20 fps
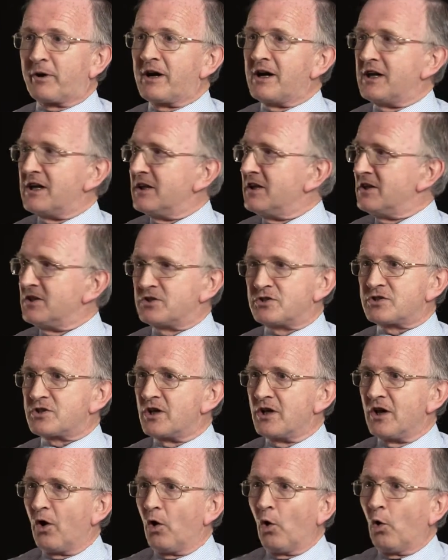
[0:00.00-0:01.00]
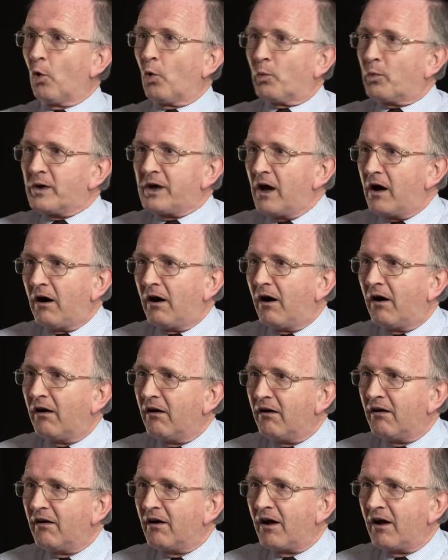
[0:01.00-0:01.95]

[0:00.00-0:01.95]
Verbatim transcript: brain is all we are,